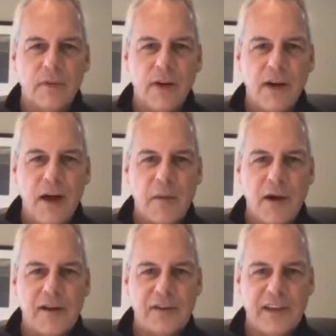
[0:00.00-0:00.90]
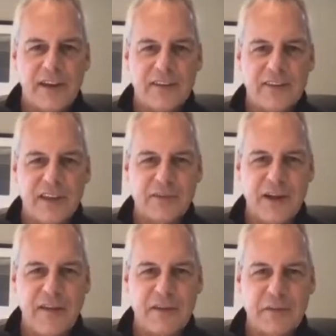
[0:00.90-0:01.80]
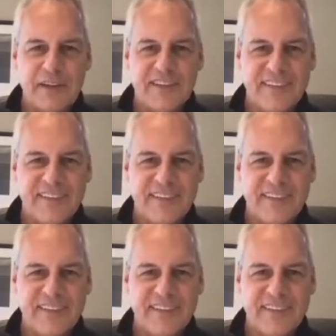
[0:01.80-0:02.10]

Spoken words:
I'm honored, Dennis. Thanks for having me.